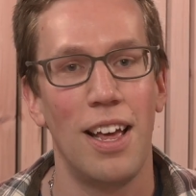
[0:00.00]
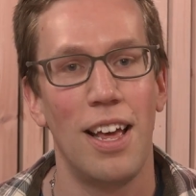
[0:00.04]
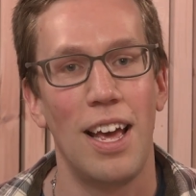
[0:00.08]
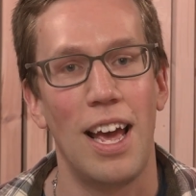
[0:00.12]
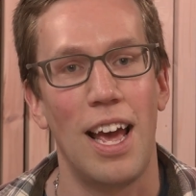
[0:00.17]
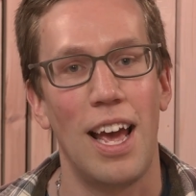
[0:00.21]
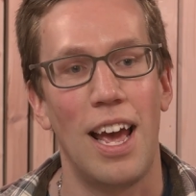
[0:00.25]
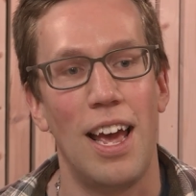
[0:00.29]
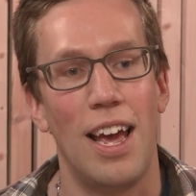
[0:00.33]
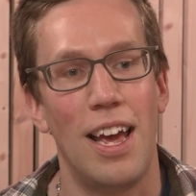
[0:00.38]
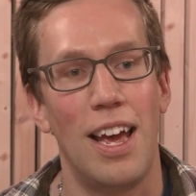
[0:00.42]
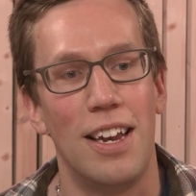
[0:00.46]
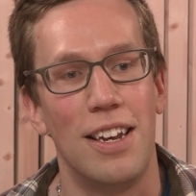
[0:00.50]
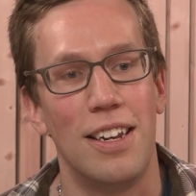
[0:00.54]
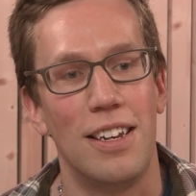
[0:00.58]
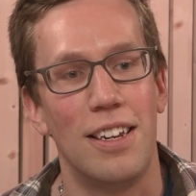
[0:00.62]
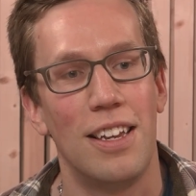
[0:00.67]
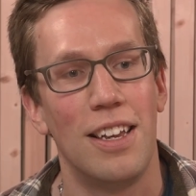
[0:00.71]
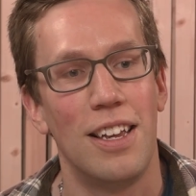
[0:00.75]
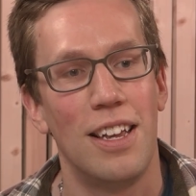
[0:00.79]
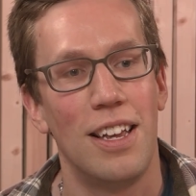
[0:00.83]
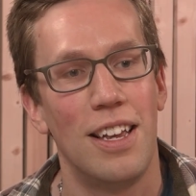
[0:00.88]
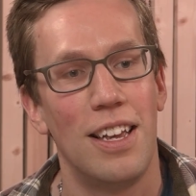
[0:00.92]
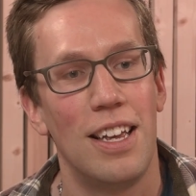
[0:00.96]
and
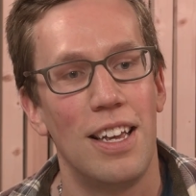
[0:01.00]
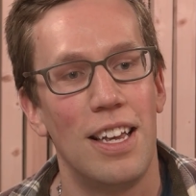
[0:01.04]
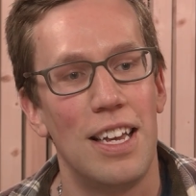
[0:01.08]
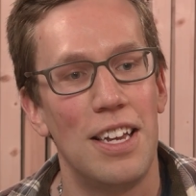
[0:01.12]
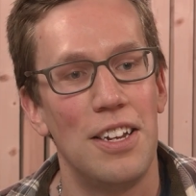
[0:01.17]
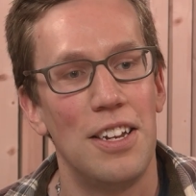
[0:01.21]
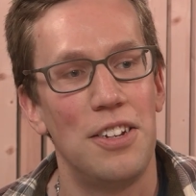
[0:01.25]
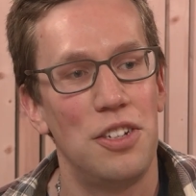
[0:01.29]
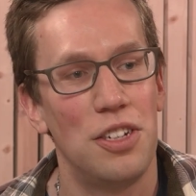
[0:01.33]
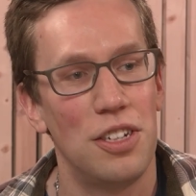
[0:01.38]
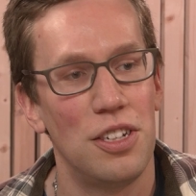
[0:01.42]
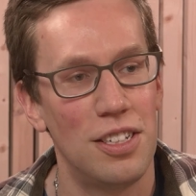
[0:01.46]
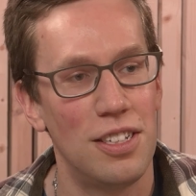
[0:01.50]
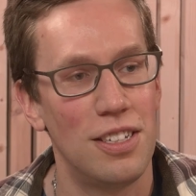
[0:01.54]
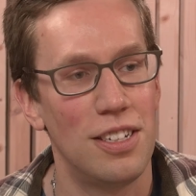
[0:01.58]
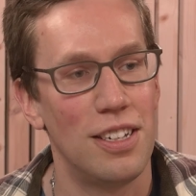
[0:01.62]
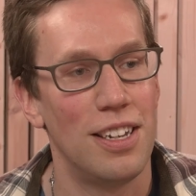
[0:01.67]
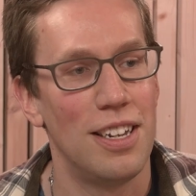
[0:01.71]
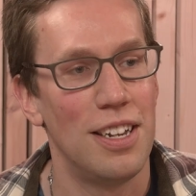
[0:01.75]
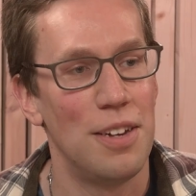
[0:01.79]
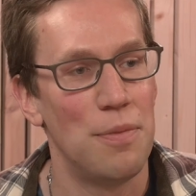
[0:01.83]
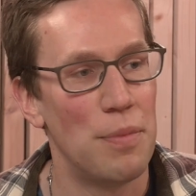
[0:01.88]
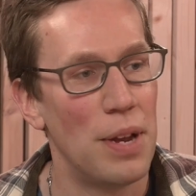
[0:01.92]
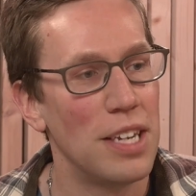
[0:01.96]
it just
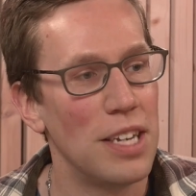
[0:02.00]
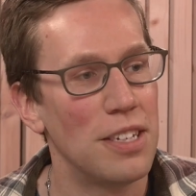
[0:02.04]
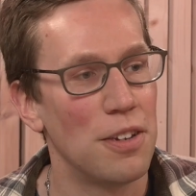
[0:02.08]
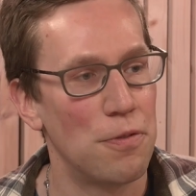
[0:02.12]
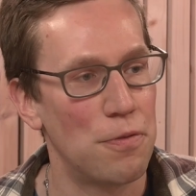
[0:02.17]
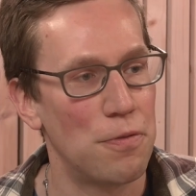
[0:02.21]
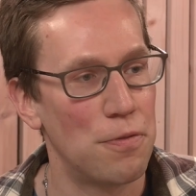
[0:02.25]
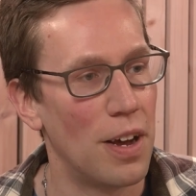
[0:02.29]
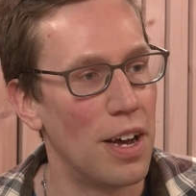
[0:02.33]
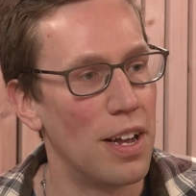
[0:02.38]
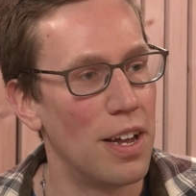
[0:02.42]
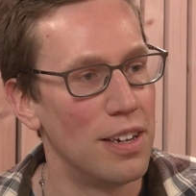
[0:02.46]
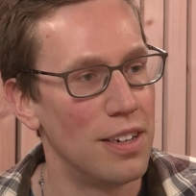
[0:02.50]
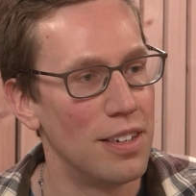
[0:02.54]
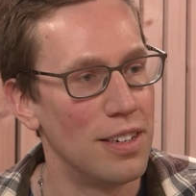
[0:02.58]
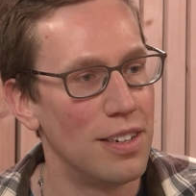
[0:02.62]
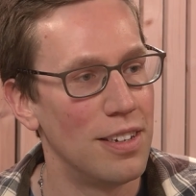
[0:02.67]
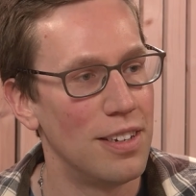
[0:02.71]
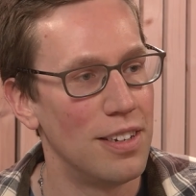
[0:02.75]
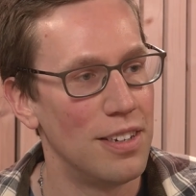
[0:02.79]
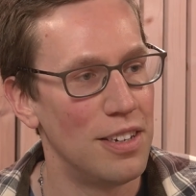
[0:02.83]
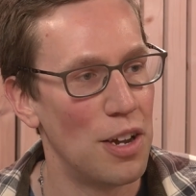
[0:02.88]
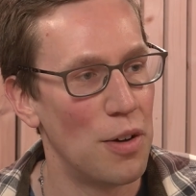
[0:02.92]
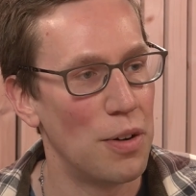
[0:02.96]
it makes it fun
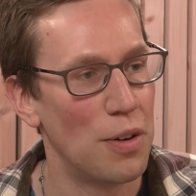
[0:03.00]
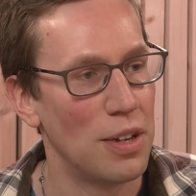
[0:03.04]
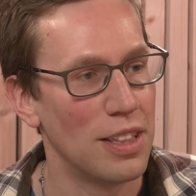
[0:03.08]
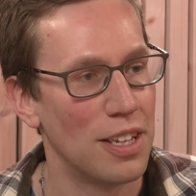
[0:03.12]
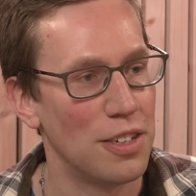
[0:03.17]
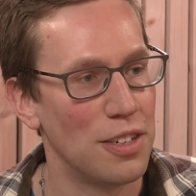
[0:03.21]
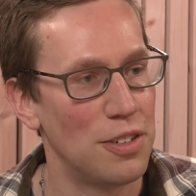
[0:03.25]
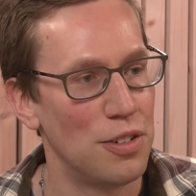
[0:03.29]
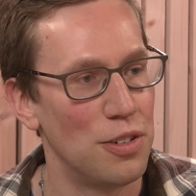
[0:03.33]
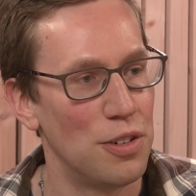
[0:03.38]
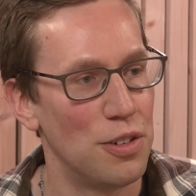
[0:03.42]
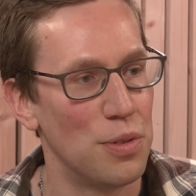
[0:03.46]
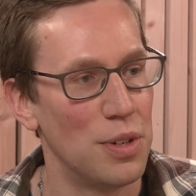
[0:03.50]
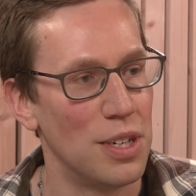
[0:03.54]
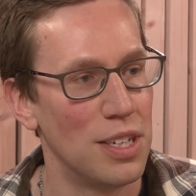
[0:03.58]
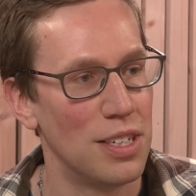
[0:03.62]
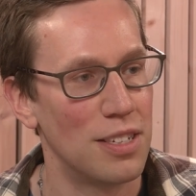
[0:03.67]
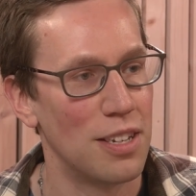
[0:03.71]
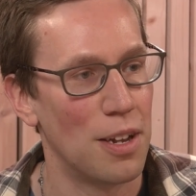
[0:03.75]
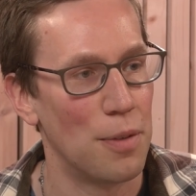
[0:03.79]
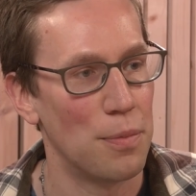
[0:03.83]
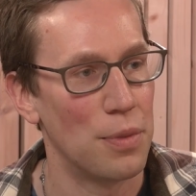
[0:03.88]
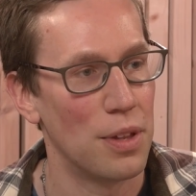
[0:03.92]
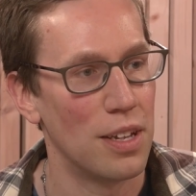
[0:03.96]
knowing that you're doing
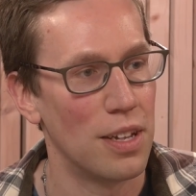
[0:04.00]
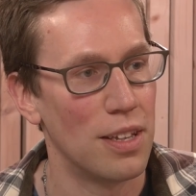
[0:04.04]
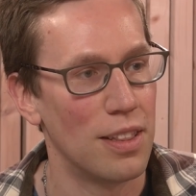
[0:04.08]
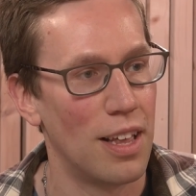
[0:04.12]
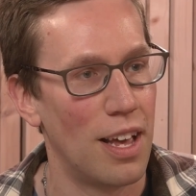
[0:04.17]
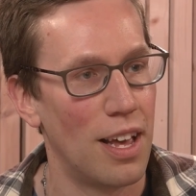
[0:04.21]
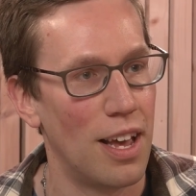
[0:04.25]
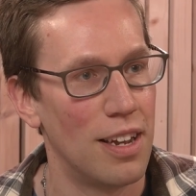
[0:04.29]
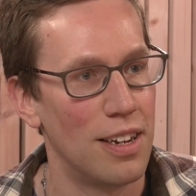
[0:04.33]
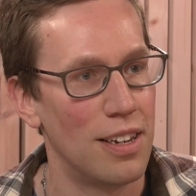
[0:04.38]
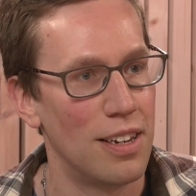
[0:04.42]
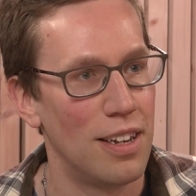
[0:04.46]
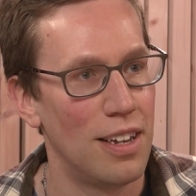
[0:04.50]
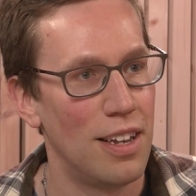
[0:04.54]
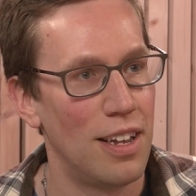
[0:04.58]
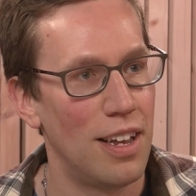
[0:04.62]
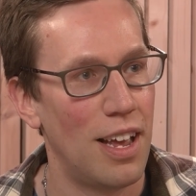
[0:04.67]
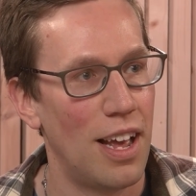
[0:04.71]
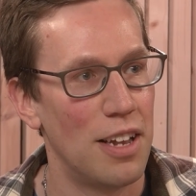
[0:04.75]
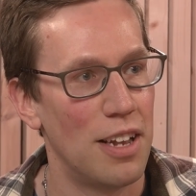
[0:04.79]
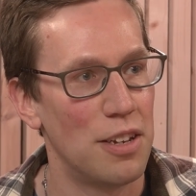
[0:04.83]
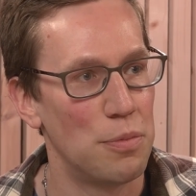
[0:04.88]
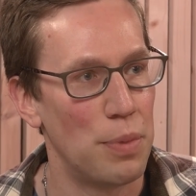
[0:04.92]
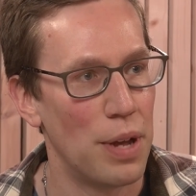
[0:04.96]
something that
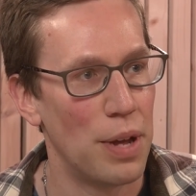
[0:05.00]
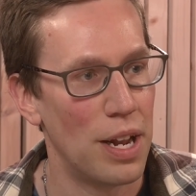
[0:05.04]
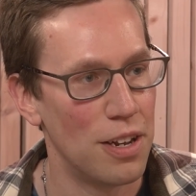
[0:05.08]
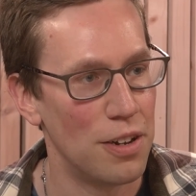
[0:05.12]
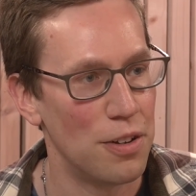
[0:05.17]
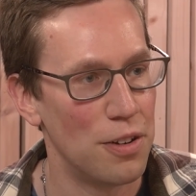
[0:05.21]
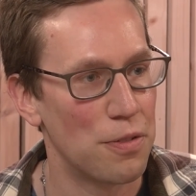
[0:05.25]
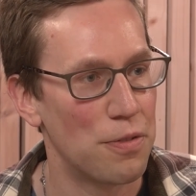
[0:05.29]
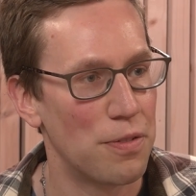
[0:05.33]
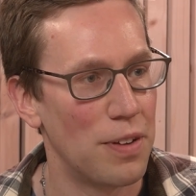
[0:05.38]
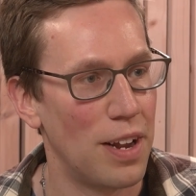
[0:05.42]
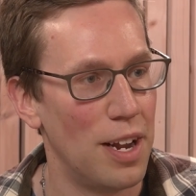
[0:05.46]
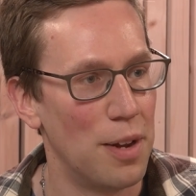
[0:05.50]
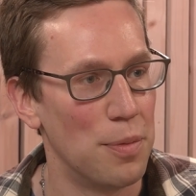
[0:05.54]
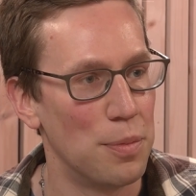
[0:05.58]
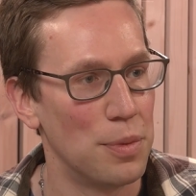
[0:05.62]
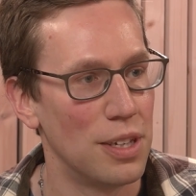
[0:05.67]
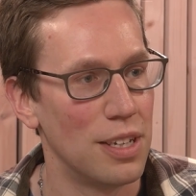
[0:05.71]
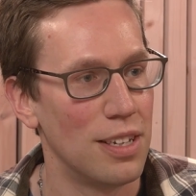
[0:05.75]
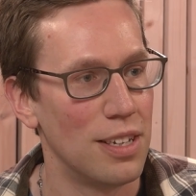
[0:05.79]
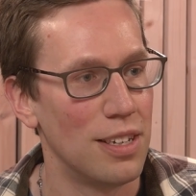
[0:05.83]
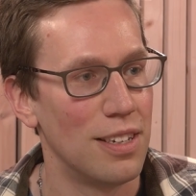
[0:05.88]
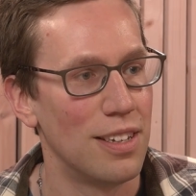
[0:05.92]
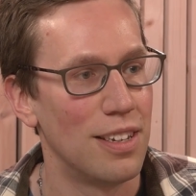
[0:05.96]
has been in your
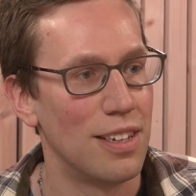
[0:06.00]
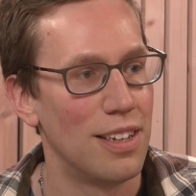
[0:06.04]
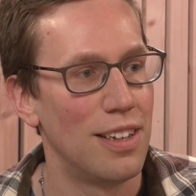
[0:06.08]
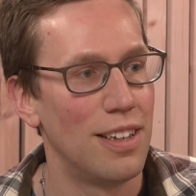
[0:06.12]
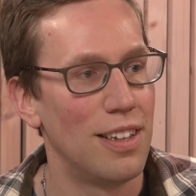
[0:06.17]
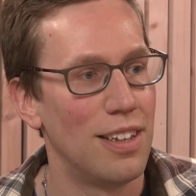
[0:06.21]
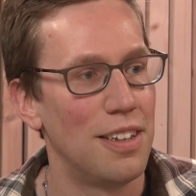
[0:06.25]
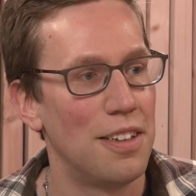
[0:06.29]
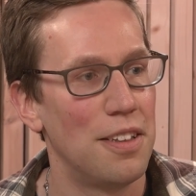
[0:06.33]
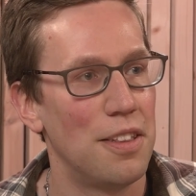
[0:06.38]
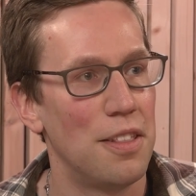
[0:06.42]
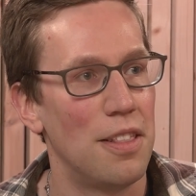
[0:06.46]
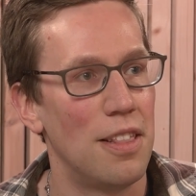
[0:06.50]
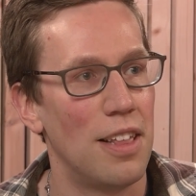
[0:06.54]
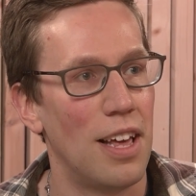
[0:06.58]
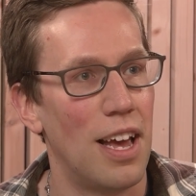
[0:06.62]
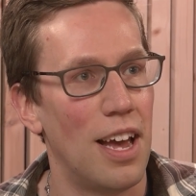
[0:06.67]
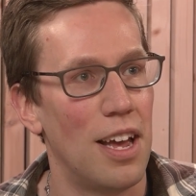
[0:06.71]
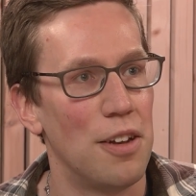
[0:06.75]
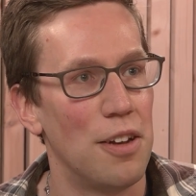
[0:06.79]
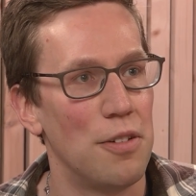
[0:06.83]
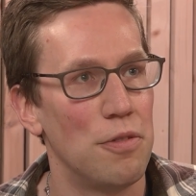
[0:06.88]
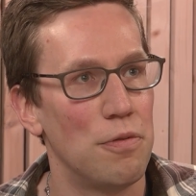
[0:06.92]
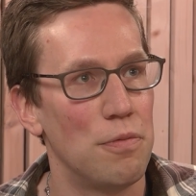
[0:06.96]
family
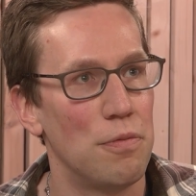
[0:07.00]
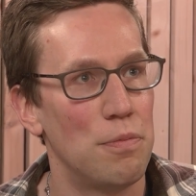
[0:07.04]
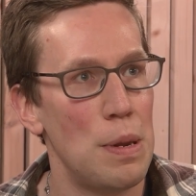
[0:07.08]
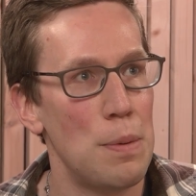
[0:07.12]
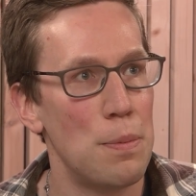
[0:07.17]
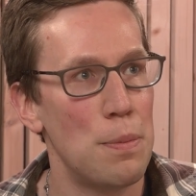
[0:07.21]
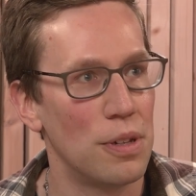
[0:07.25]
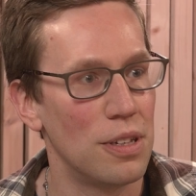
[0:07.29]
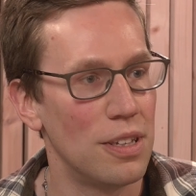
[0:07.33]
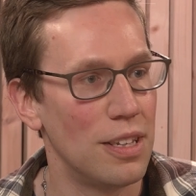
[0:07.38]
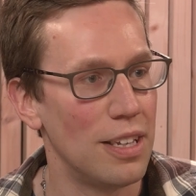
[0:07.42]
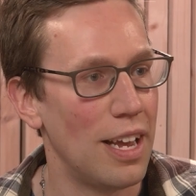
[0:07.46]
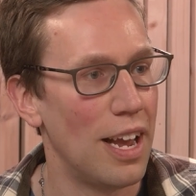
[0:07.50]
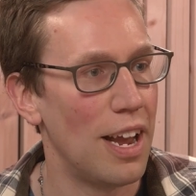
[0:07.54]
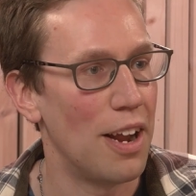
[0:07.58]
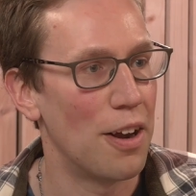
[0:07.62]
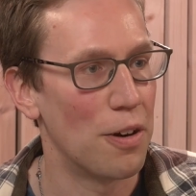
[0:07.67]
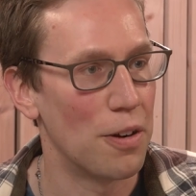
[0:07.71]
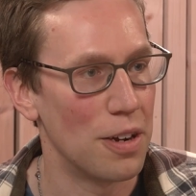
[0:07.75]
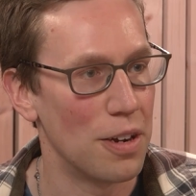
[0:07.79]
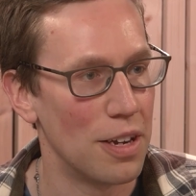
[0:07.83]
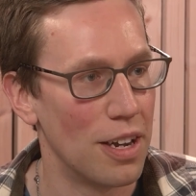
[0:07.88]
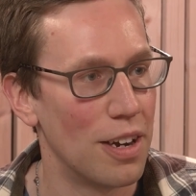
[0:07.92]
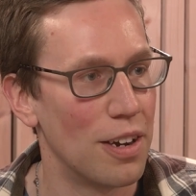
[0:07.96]
that people in the
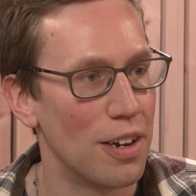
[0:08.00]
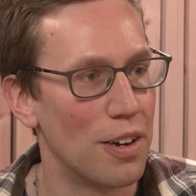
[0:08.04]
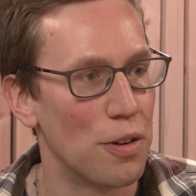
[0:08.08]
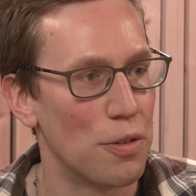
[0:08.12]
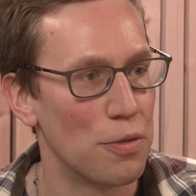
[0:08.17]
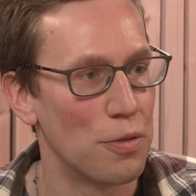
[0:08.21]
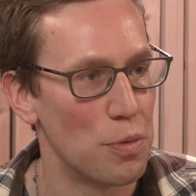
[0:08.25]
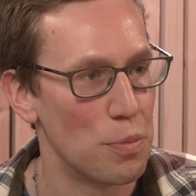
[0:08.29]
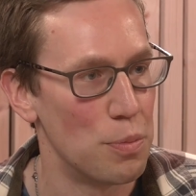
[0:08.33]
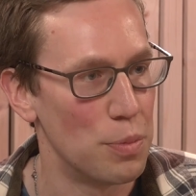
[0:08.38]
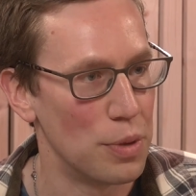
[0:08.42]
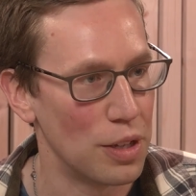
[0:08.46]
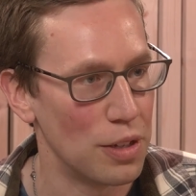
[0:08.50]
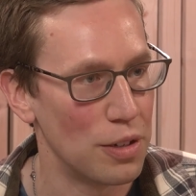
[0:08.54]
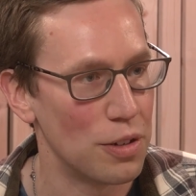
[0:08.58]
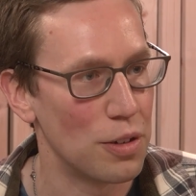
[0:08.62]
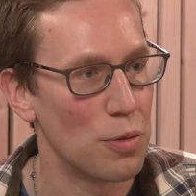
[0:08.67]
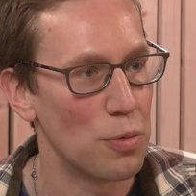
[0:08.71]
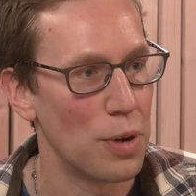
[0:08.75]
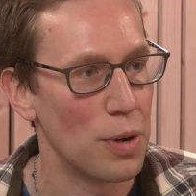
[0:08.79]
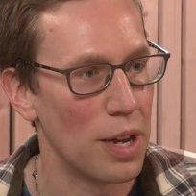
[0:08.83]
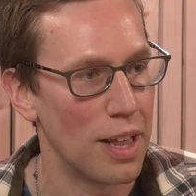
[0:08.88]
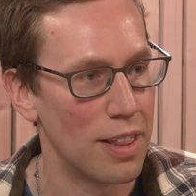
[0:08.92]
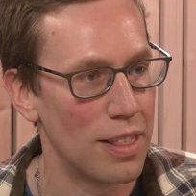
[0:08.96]
area are familiar
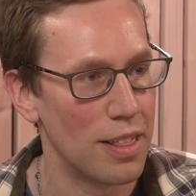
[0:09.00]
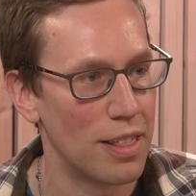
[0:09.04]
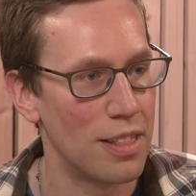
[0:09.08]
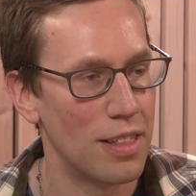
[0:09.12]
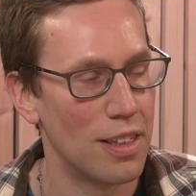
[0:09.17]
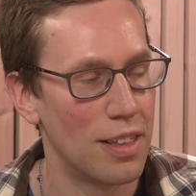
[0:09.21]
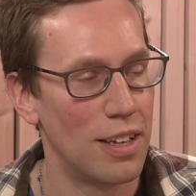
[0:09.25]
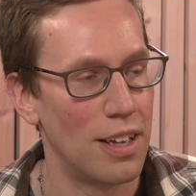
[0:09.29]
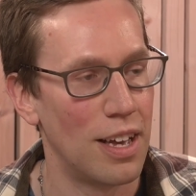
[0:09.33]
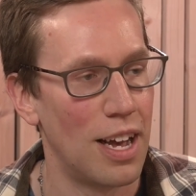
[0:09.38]
with.